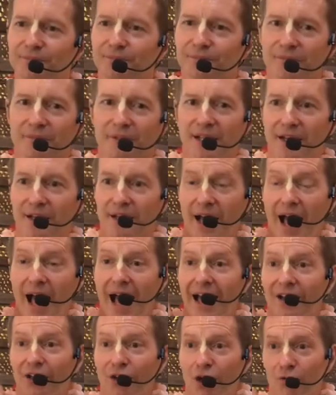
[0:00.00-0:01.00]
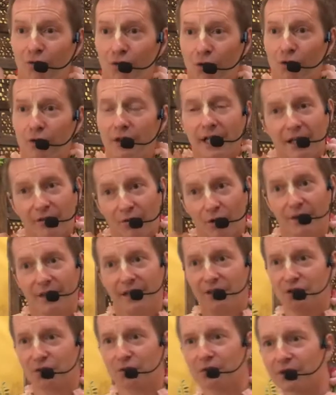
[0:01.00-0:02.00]
the hand of Guru Dev on the
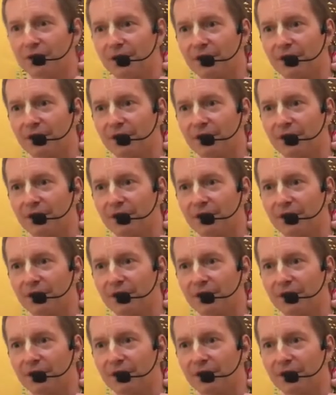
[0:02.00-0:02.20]
shoulder.